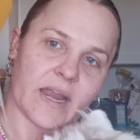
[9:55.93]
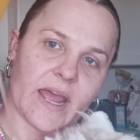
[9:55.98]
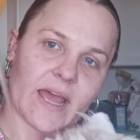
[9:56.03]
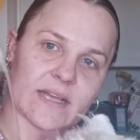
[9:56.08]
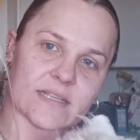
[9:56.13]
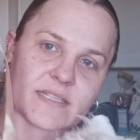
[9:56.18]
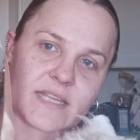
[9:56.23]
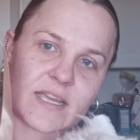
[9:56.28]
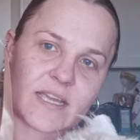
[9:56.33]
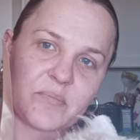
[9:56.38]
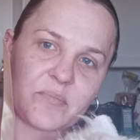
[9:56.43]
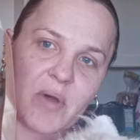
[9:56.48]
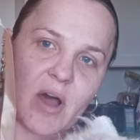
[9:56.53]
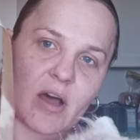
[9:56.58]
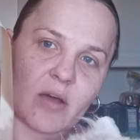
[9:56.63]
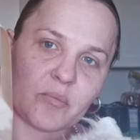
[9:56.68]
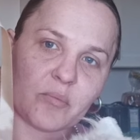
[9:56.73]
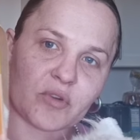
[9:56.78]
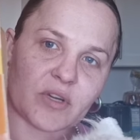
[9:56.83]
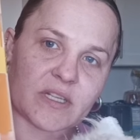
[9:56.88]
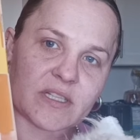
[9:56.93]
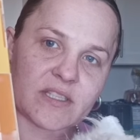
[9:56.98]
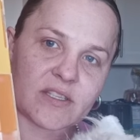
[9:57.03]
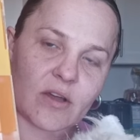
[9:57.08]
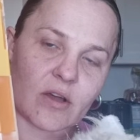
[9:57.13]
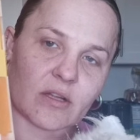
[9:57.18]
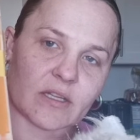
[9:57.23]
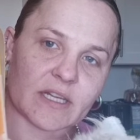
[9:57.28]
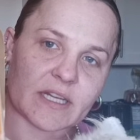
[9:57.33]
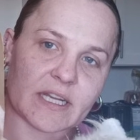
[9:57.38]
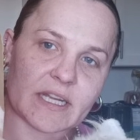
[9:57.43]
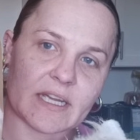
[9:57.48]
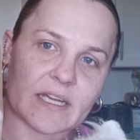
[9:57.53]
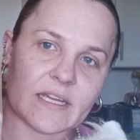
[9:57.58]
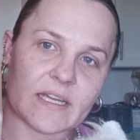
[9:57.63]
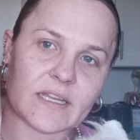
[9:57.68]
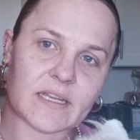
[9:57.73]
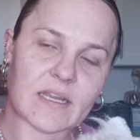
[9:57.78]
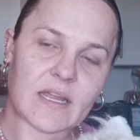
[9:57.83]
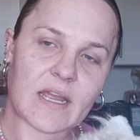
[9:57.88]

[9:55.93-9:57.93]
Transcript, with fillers: it has like paw prints all in it.